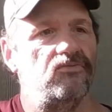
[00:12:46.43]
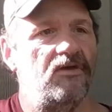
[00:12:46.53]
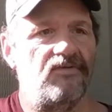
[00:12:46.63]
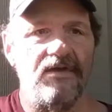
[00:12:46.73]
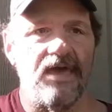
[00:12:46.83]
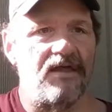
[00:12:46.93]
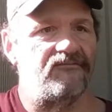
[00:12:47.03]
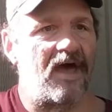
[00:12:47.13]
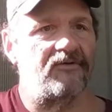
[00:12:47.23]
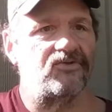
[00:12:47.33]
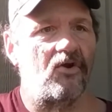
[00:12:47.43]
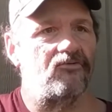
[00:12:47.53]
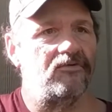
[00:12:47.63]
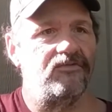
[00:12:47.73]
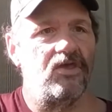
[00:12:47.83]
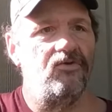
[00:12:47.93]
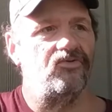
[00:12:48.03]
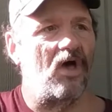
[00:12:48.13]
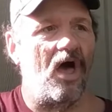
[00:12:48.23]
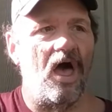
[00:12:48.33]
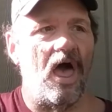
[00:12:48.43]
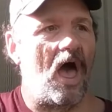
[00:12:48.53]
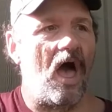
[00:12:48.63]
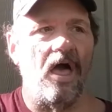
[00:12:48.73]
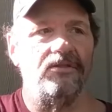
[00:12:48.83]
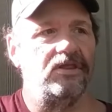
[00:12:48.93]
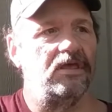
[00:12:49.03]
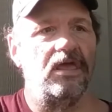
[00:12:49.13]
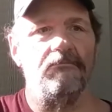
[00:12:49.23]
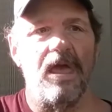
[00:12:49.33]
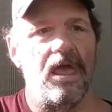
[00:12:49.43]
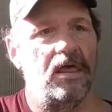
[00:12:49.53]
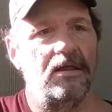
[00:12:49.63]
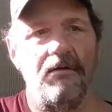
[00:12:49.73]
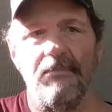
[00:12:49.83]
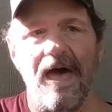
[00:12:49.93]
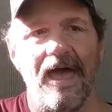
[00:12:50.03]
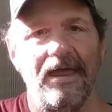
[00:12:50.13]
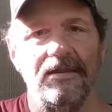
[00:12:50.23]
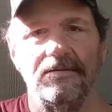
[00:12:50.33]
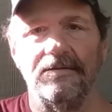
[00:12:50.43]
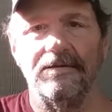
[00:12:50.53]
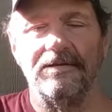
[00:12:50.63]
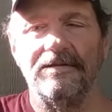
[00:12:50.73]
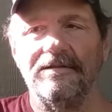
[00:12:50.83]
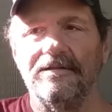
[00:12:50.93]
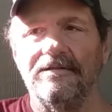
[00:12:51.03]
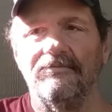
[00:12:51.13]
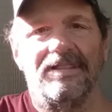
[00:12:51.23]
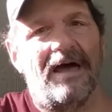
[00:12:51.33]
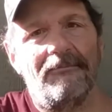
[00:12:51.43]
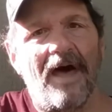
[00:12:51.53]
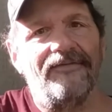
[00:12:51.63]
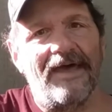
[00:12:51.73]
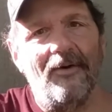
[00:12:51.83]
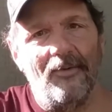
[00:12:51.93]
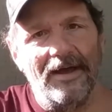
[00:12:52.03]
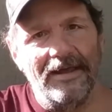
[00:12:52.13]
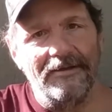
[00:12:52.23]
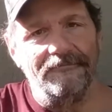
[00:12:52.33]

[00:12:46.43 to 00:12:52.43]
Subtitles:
If they got 5-star reviews, I'll dig it, man. I'll buy it. Well, I'm not that way.